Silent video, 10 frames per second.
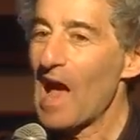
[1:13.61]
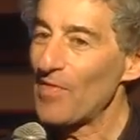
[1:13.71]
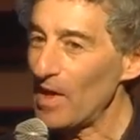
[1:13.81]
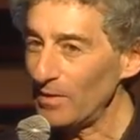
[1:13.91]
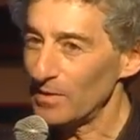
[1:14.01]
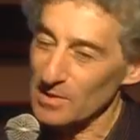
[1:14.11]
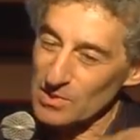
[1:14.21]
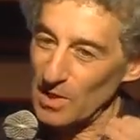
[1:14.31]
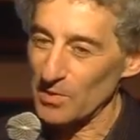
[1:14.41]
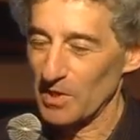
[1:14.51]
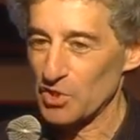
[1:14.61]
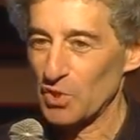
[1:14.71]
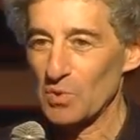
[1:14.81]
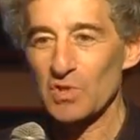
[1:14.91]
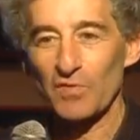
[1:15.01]
And then there's other
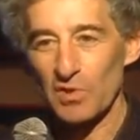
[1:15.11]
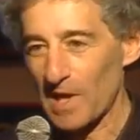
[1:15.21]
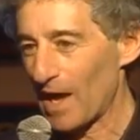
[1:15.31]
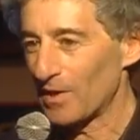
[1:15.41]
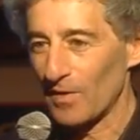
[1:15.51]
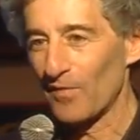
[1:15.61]
issues. If you're down in